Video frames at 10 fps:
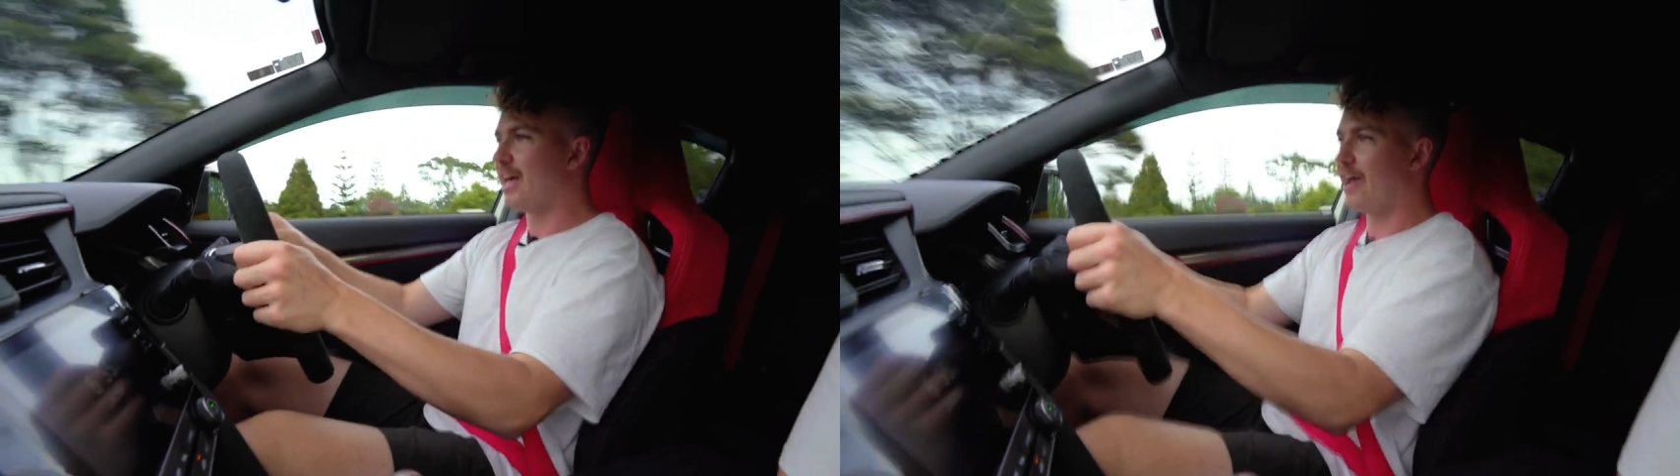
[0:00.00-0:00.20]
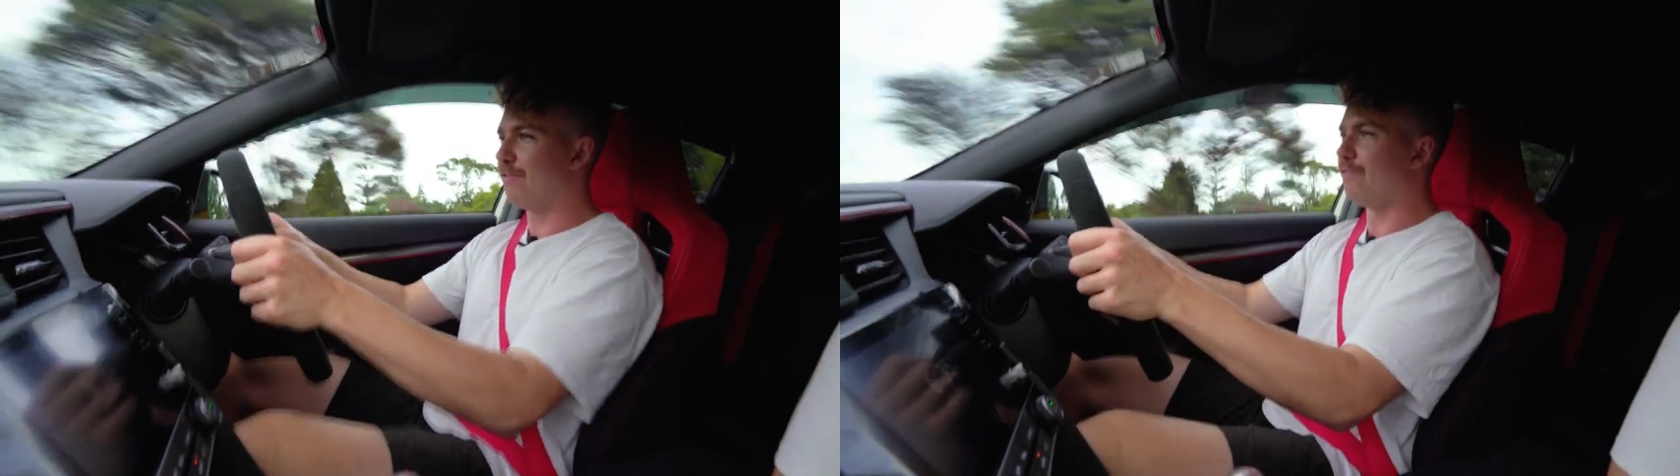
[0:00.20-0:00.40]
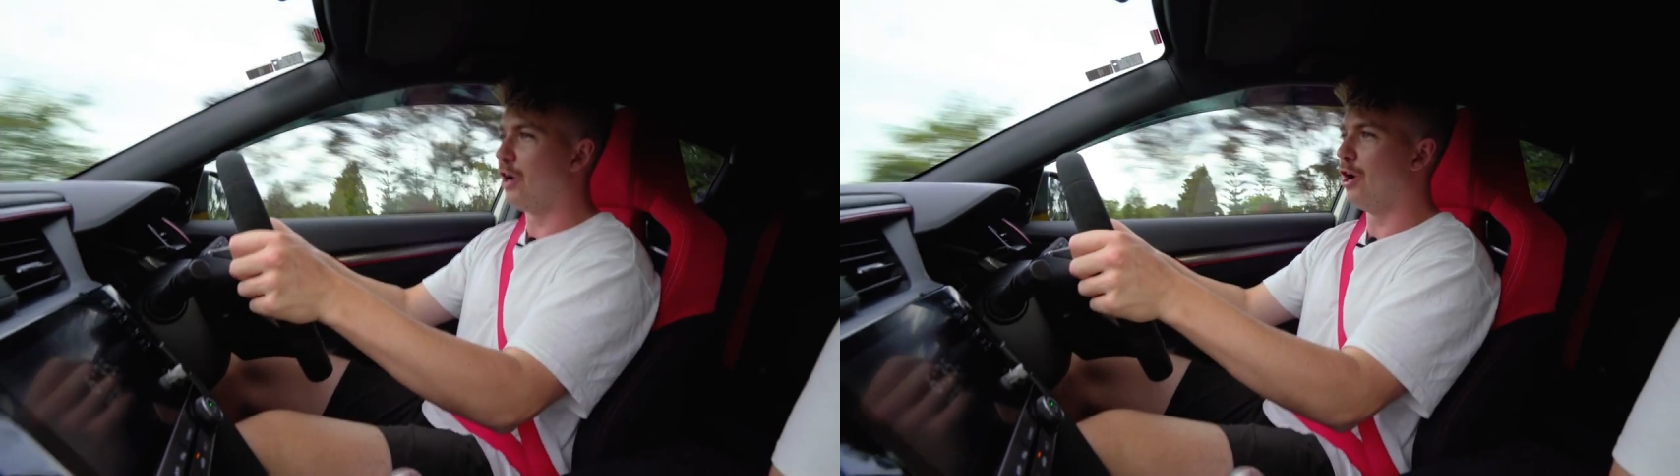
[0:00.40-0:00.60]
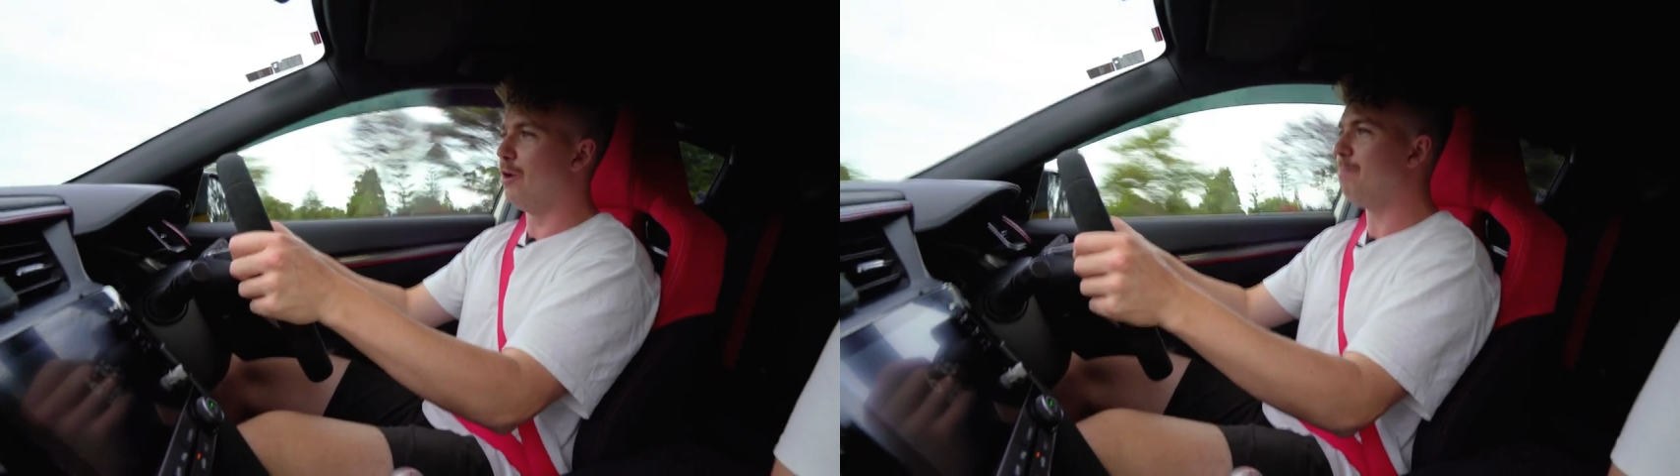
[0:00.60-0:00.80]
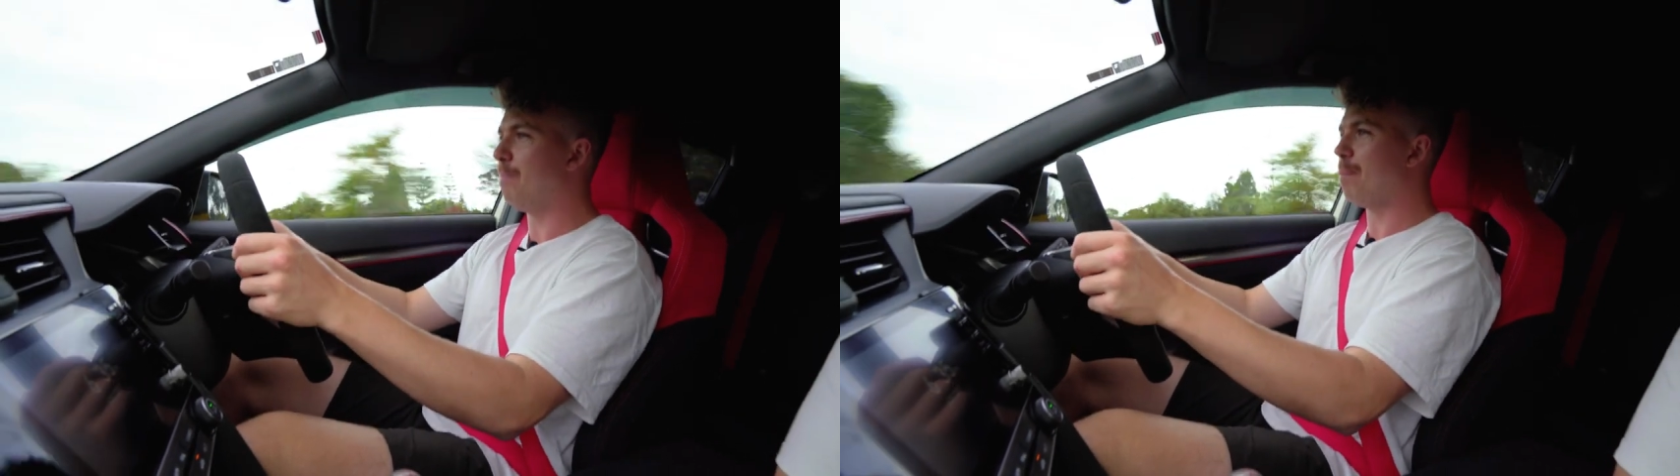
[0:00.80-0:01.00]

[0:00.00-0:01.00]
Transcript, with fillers: and firm.